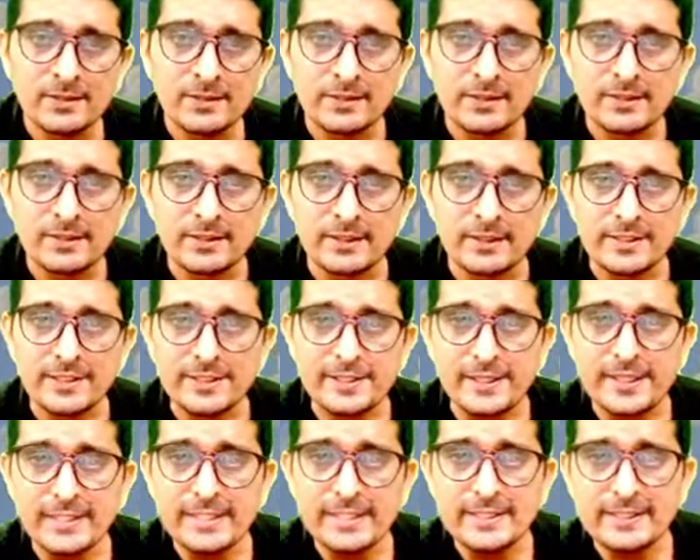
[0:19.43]
the
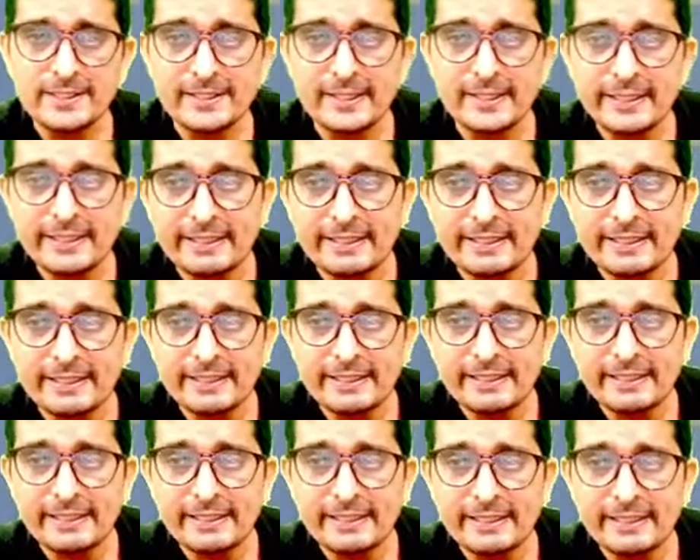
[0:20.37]
trace decay
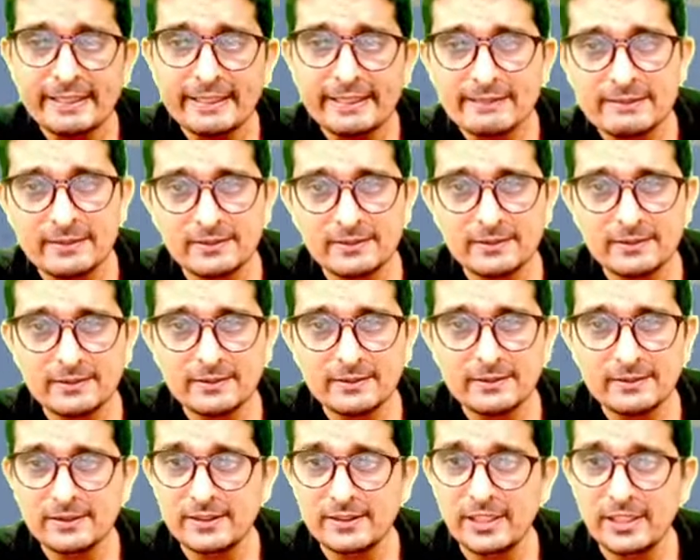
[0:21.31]
theory,
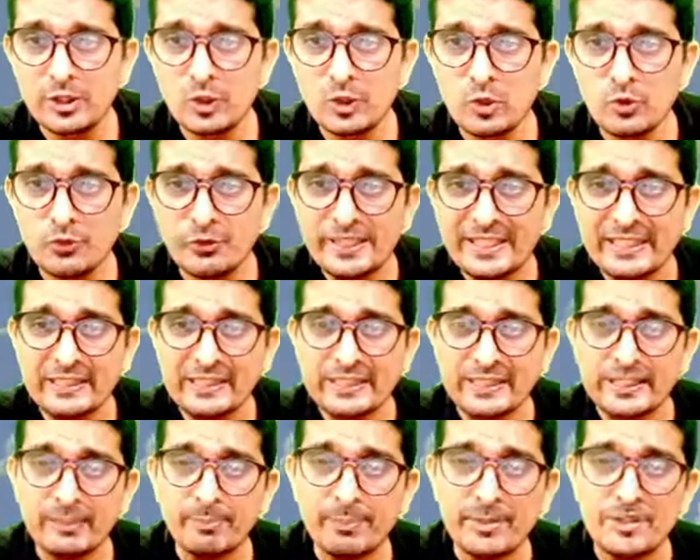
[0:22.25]
theory of
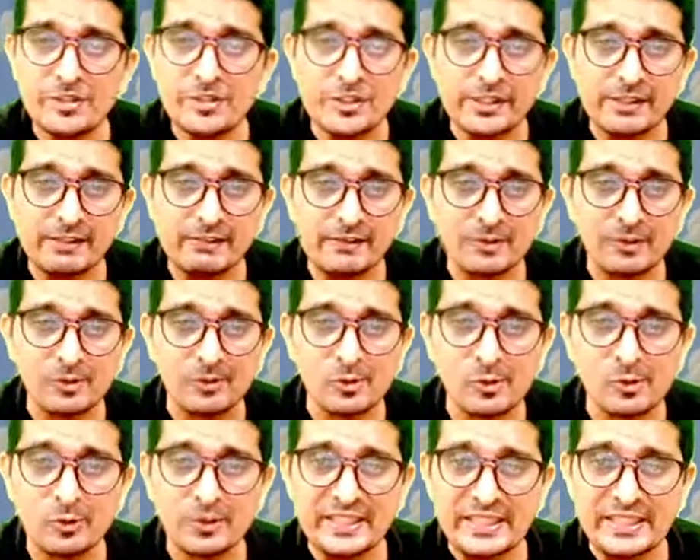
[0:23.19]
inhibition
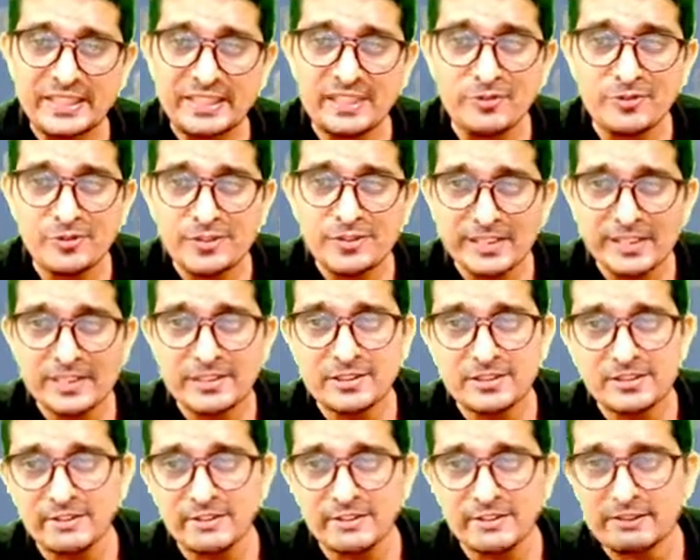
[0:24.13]
or interference
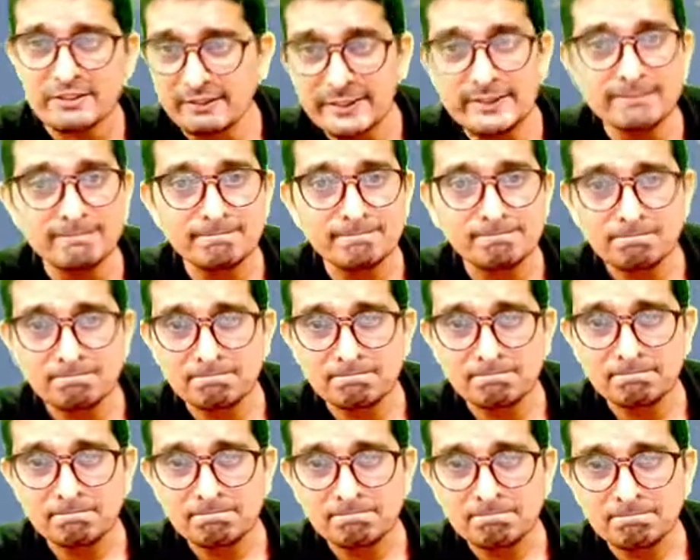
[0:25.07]
theory,
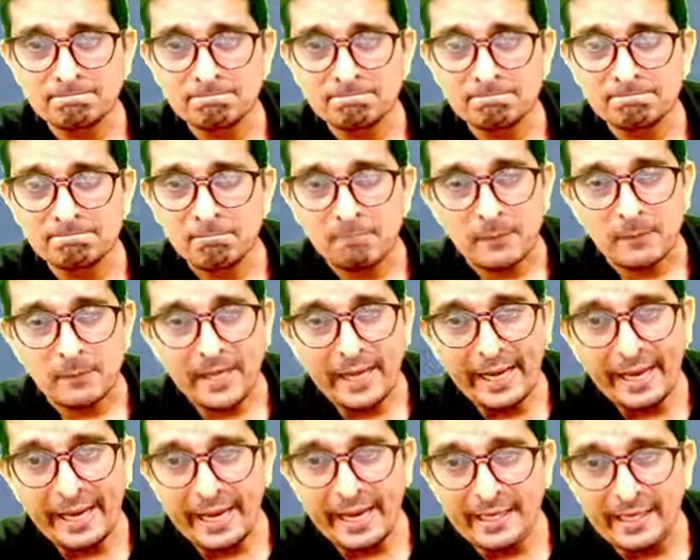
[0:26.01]

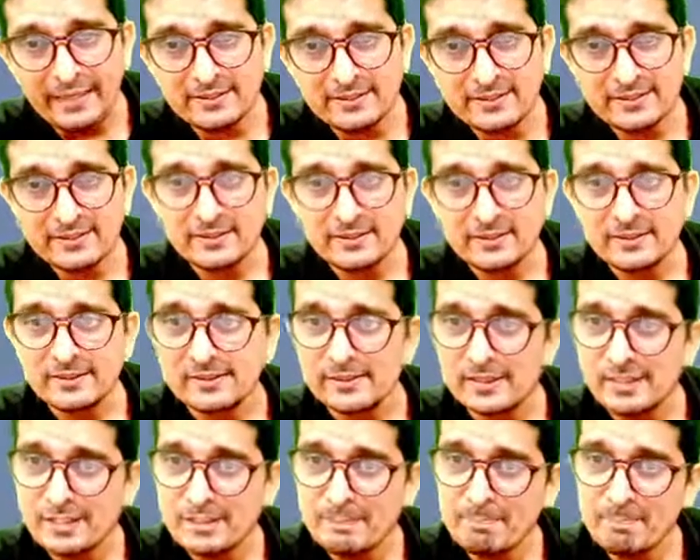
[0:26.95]
and the
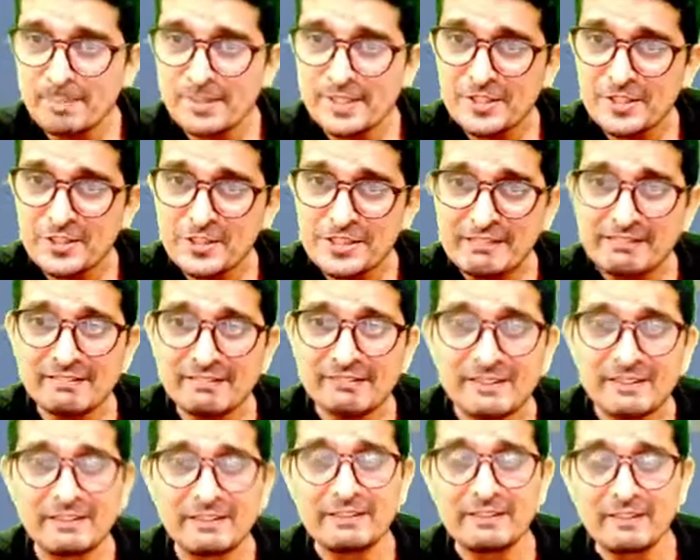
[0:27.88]
repression
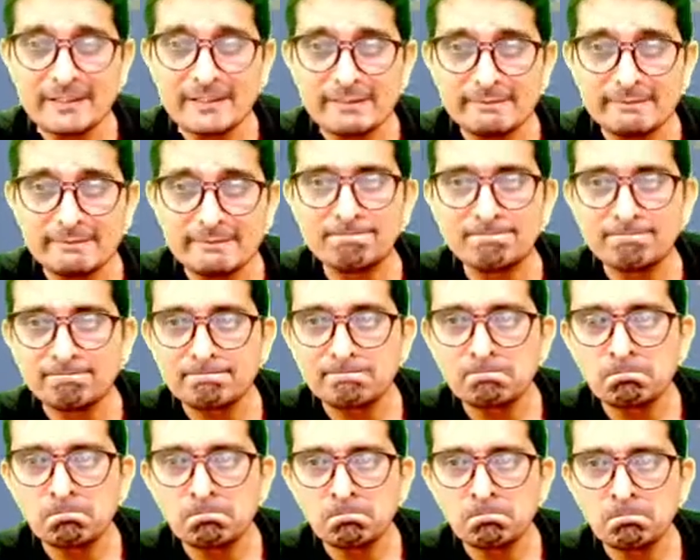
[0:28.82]
theory.
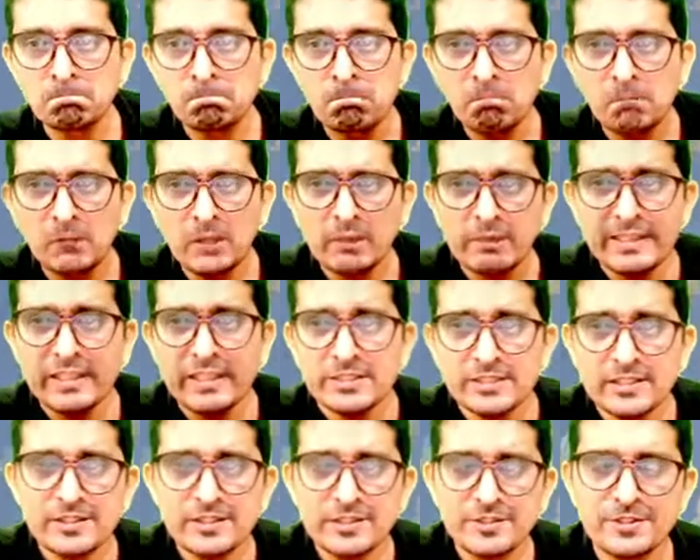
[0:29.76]
We can
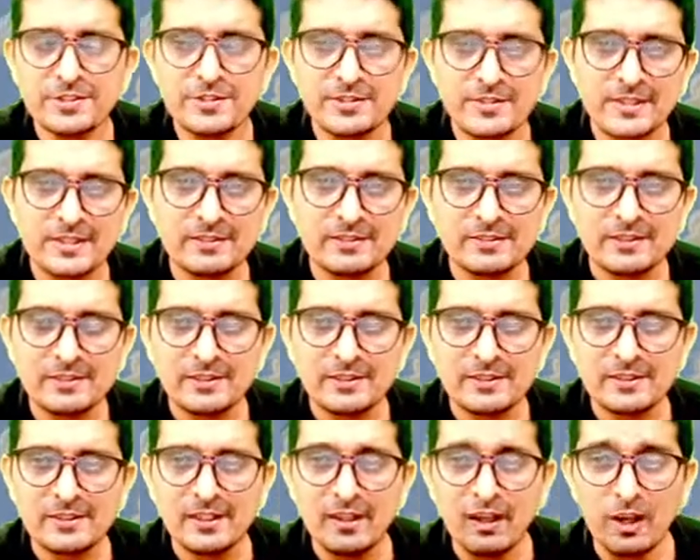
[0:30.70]
just
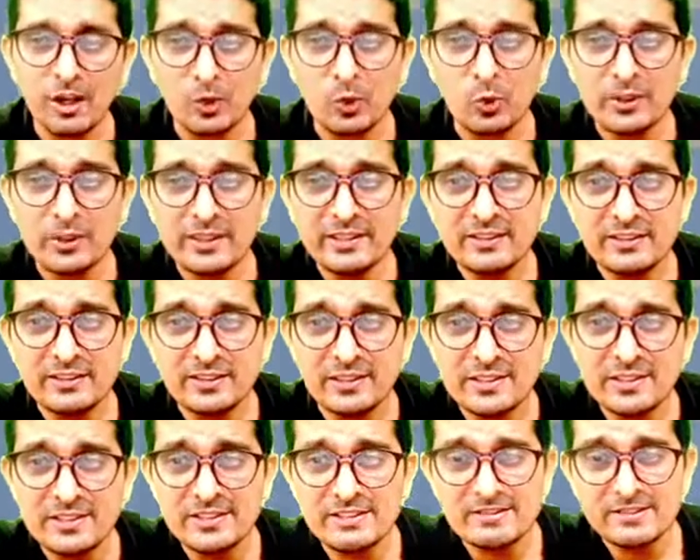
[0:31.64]
look at
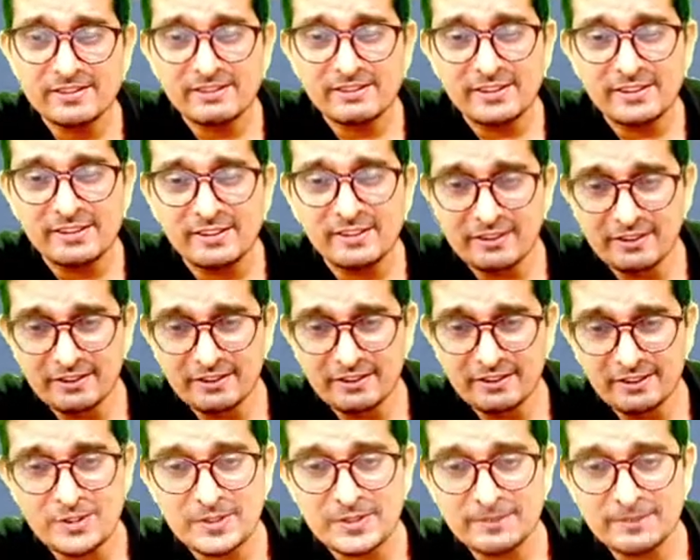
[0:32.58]
these theories.